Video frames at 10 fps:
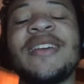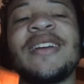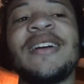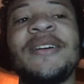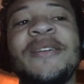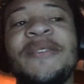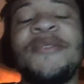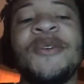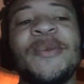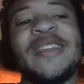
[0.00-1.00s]
Like,
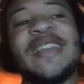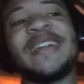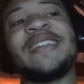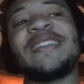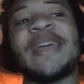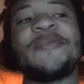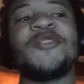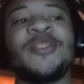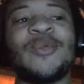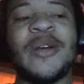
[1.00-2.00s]
I've always had this type
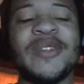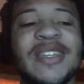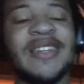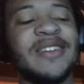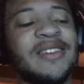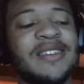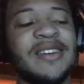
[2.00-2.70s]
of dream when I was a kid.